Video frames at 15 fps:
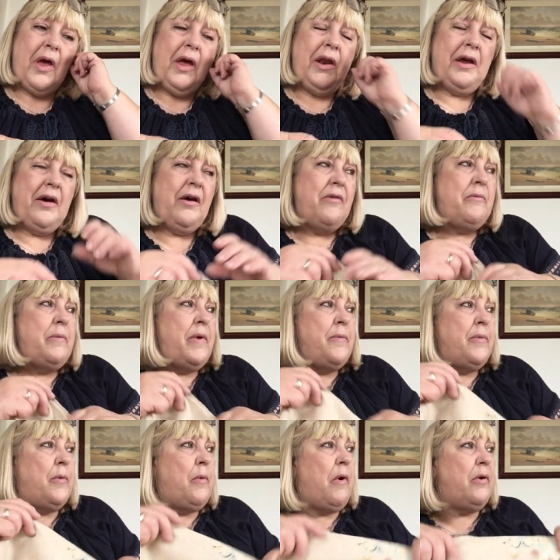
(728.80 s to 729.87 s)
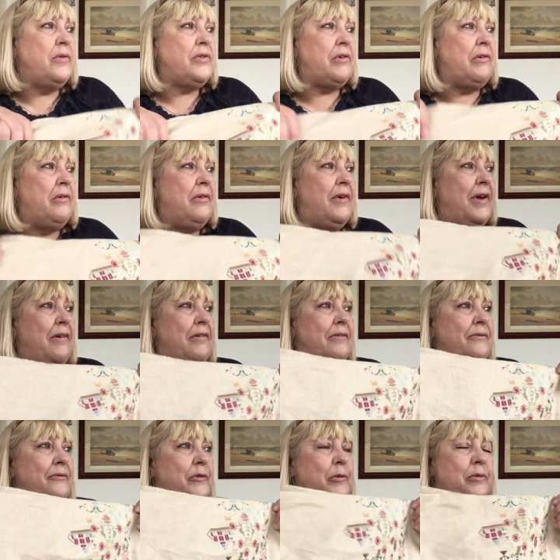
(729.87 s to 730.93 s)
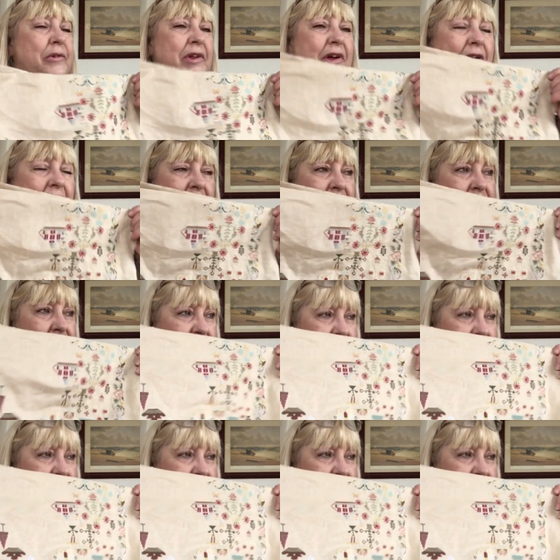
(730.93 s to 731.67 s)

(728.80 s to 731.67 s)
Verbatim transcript: and I can't remember what, uh, 40 count,